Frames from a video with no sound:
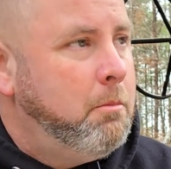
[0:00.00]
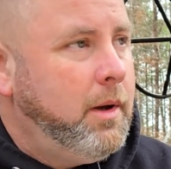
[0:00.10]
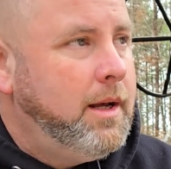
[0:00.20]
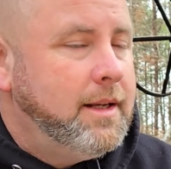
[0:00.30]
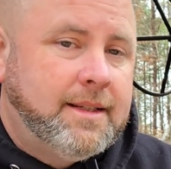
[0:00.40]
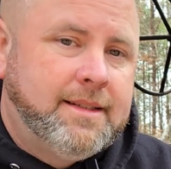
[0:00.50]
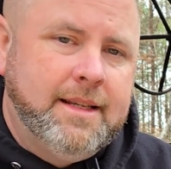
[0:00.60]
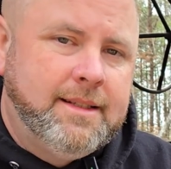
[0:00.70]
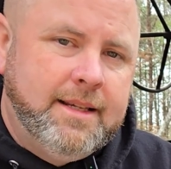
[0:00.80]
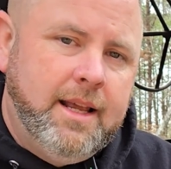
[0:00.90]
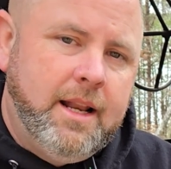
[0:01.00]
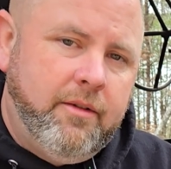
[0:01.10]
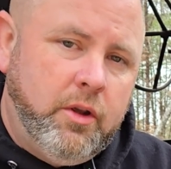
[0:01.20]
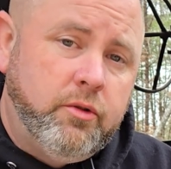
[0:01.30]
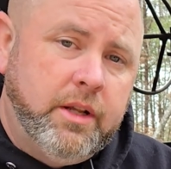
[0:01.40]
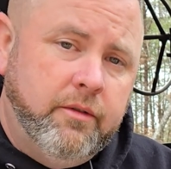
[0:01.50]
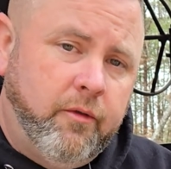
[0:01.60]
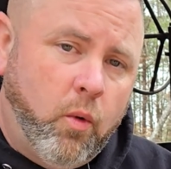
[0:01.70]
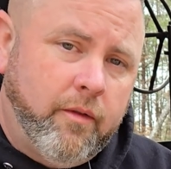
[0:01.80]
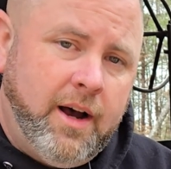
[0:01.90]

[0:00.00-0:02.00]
But since then, I've used it 4 or